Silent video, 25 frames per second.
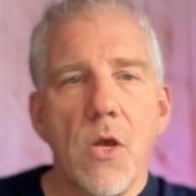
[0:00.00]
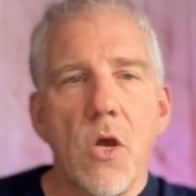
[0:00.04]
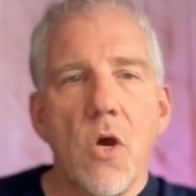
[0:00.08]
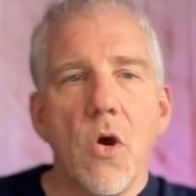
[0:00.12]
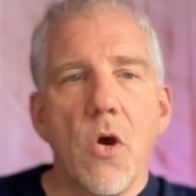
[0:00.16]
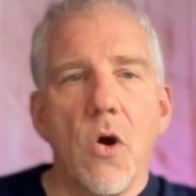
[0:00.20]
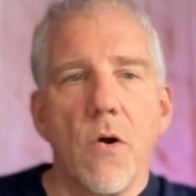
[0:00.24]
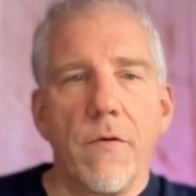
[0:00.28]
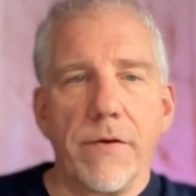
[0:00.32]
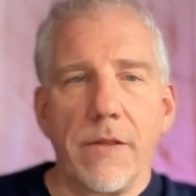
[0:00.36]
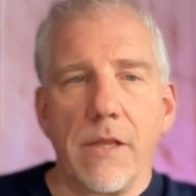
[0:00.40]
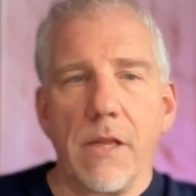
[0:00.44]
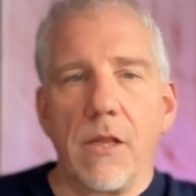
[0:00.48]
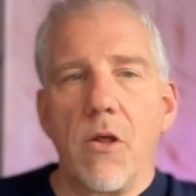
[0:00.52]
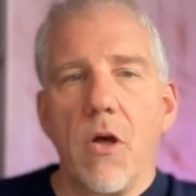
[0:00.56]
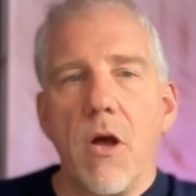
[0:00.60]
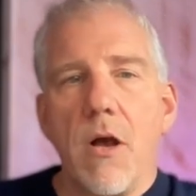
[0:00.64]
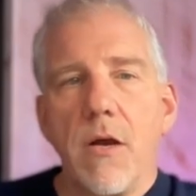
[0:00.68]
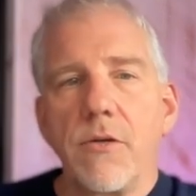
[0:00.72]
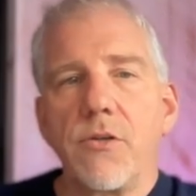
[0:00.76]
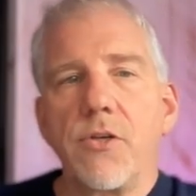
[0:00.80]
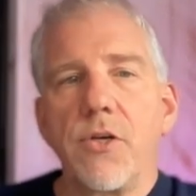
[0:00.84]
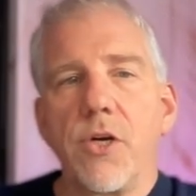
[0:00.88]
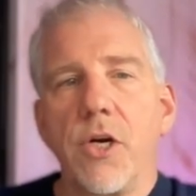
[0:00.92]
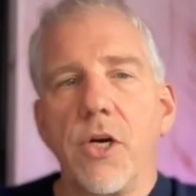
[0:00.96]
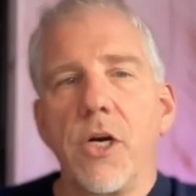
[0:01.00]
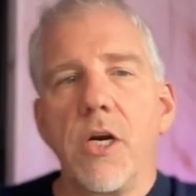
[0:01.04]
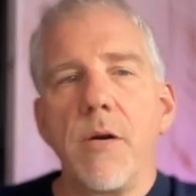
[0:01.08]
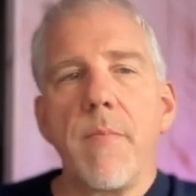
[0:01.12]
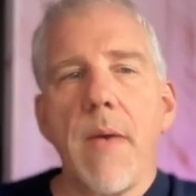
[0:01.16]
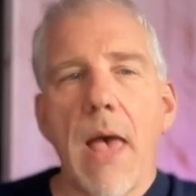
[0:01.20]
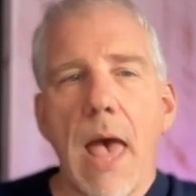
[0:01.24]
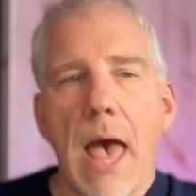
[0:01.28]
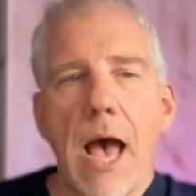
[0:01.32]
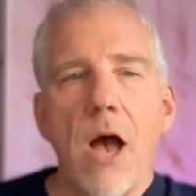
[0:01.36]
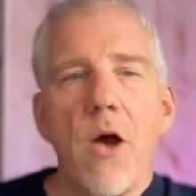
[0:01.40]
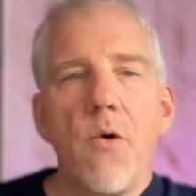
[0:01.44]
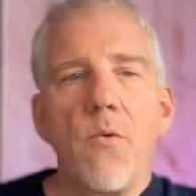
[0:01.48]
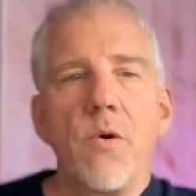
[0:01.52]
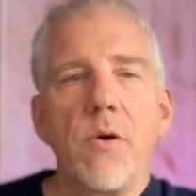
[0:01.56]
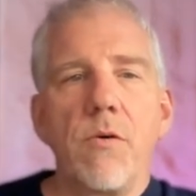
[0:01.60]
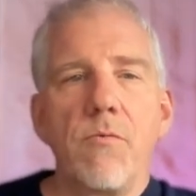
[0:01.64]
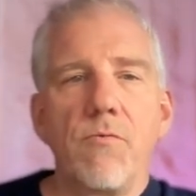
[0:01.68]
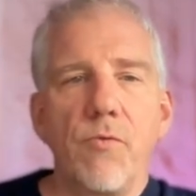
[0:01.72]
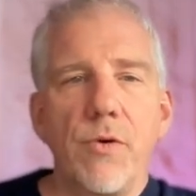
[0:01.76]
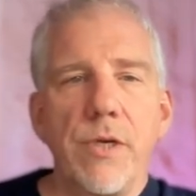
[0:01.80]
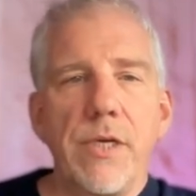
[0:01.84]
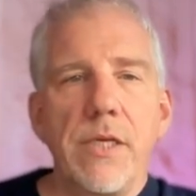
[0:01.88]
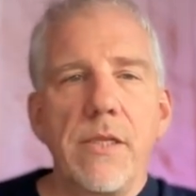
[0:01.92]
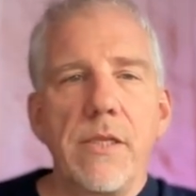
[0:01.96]
Over the long term, our
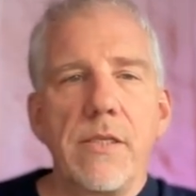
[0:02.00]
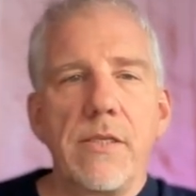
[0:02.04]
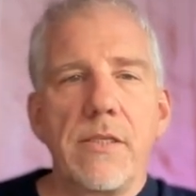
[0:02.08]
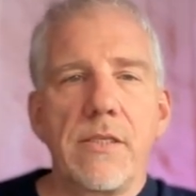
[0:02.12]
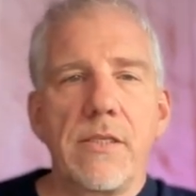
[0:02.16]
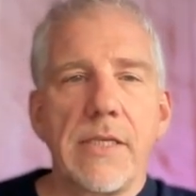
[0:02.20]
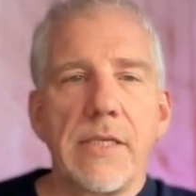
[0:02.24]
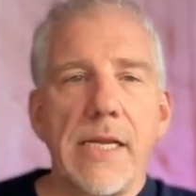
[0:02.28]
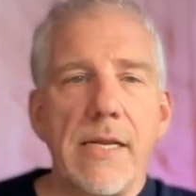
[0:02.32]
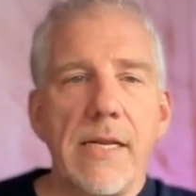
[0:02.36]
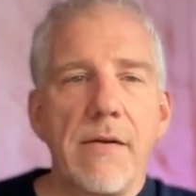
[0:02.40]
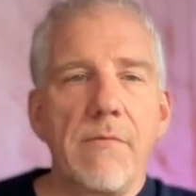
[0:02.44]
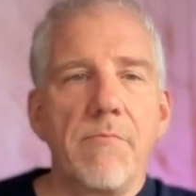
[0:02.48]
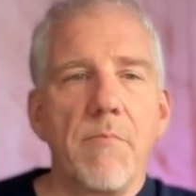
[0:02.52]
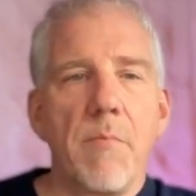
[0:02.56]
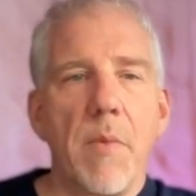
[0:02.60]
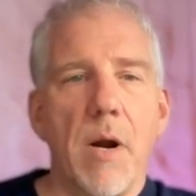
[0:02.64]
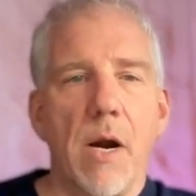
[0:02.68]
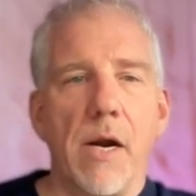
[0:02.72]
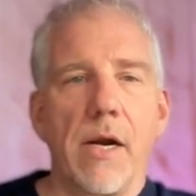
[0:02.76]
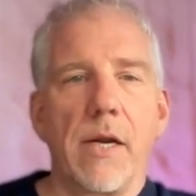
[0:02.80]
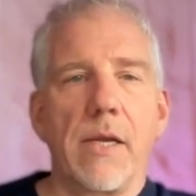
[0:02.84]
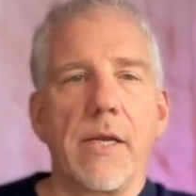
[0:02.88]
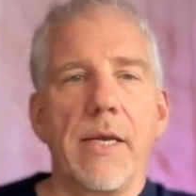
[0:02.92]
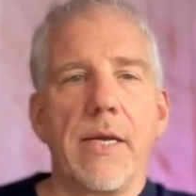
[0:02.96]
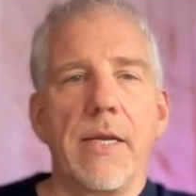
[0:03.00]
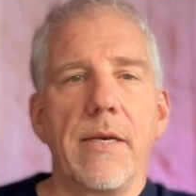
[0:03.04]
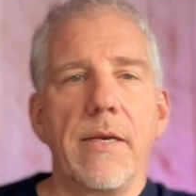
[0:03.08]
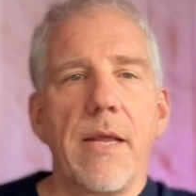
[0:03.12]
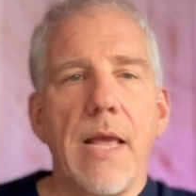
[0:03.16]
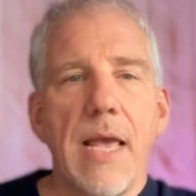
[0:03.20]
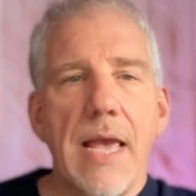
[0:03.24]
real estate market